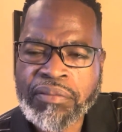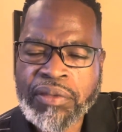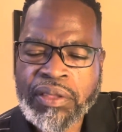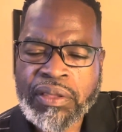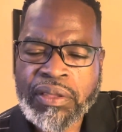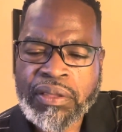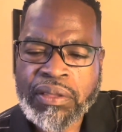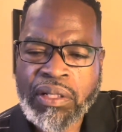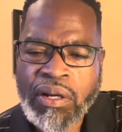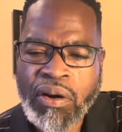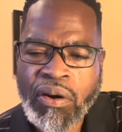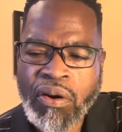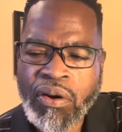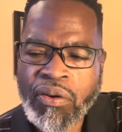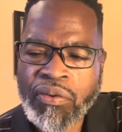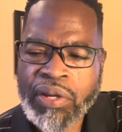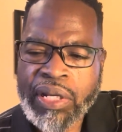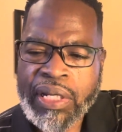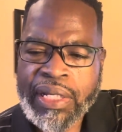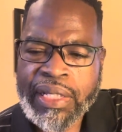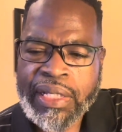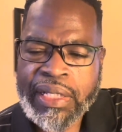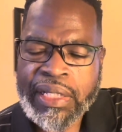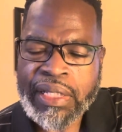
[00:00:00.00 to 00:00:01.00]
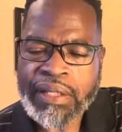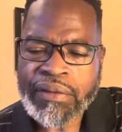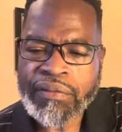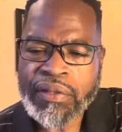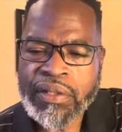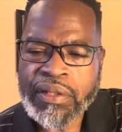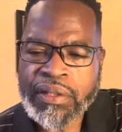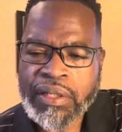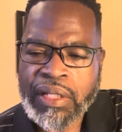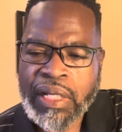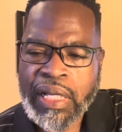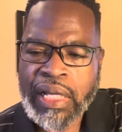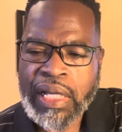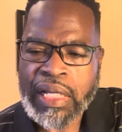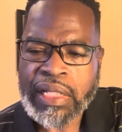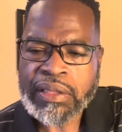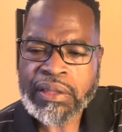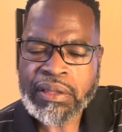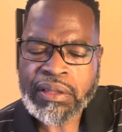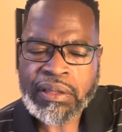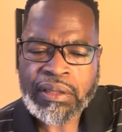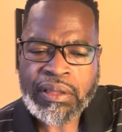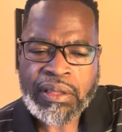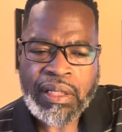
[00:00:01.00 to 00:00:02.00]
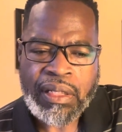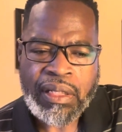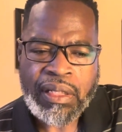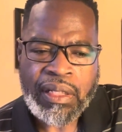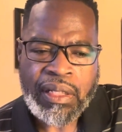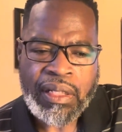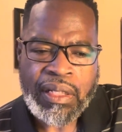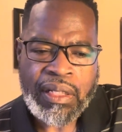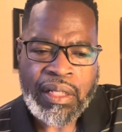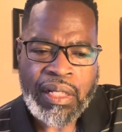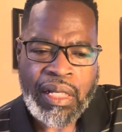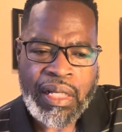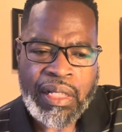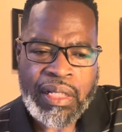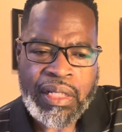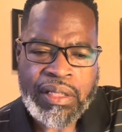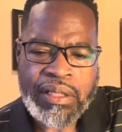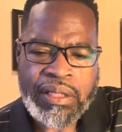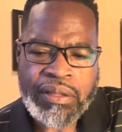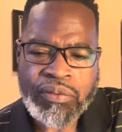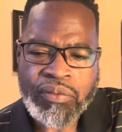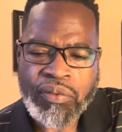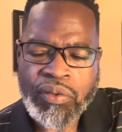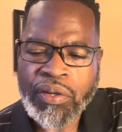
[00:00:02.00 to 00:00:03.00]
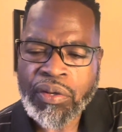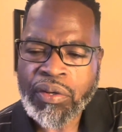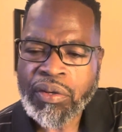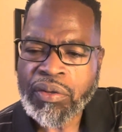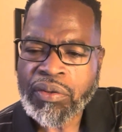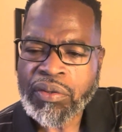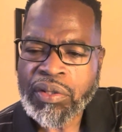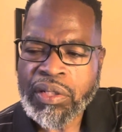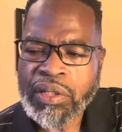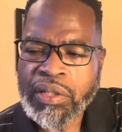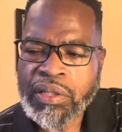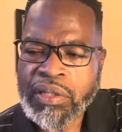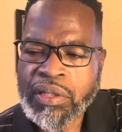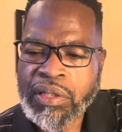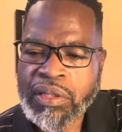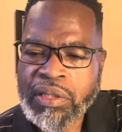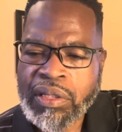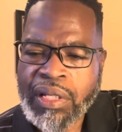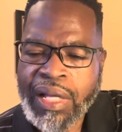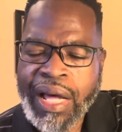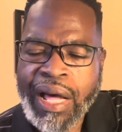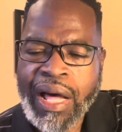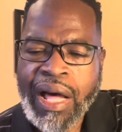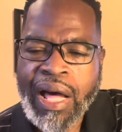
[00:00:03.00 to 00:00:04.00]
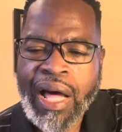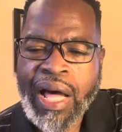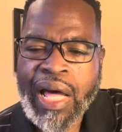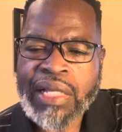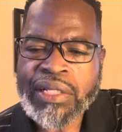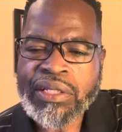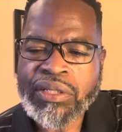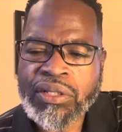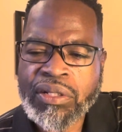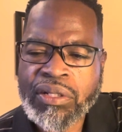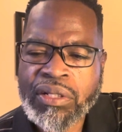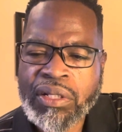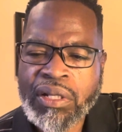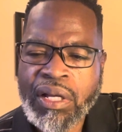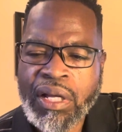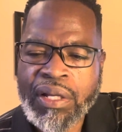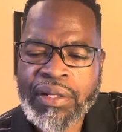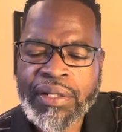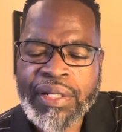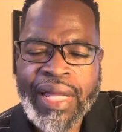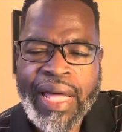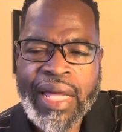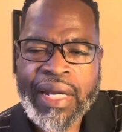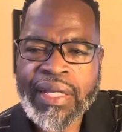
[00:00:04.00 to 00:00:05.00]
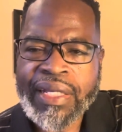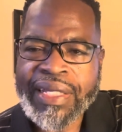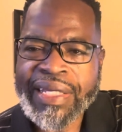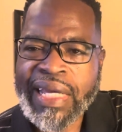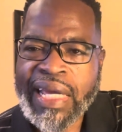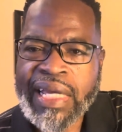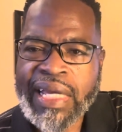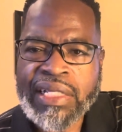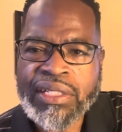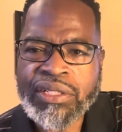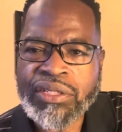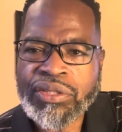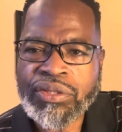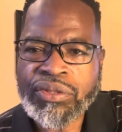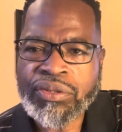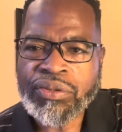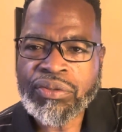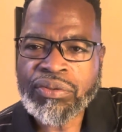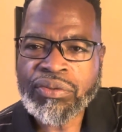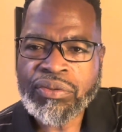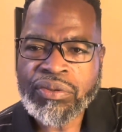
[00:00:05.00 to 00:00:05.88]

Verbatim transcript: It's already given to us. that it's where the odds are not against you.